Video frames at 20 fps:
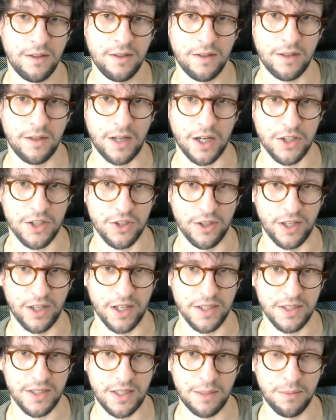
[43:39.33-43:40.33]
actually
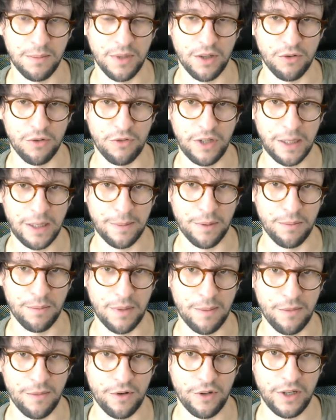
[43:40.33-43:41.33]
a similar thing about
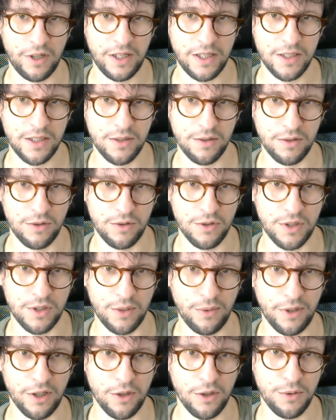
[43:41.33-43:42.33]
memory leaks. You see,
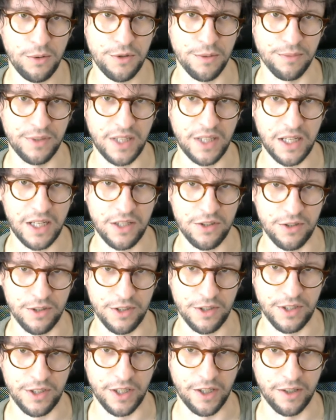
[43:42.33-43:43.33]
we load some
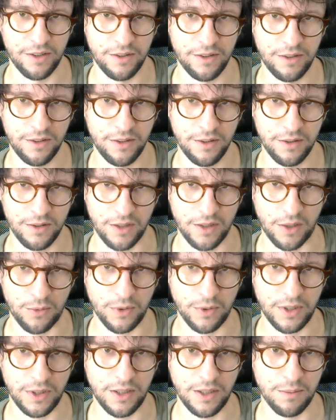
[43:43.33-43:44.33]
textures here that
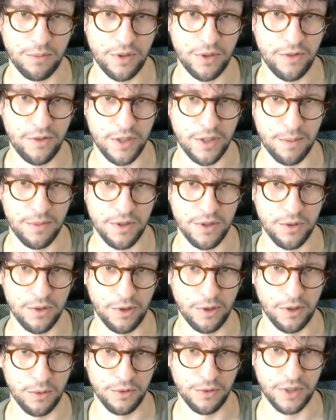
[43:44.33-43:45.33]
we did in previous
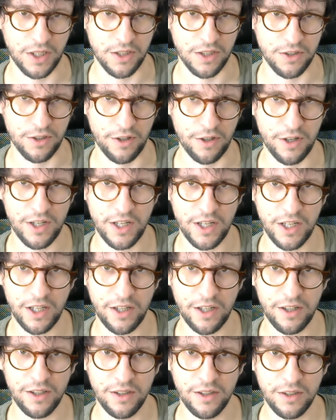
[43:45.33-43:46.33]
episode. Load texture
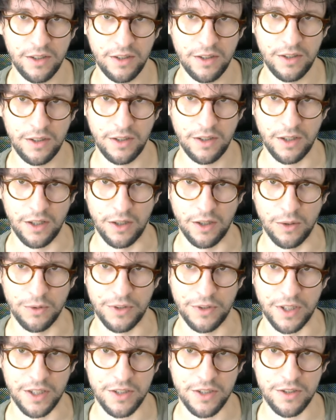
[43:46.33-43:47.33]
there,
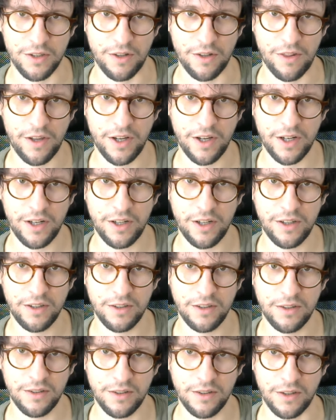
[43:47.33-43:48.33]
load texture there,
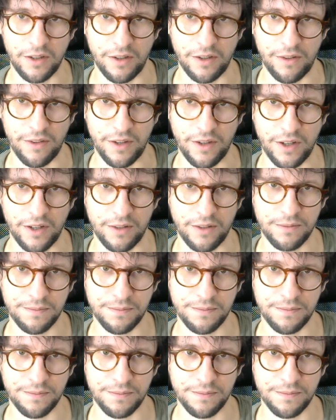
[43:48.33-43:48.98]
and there.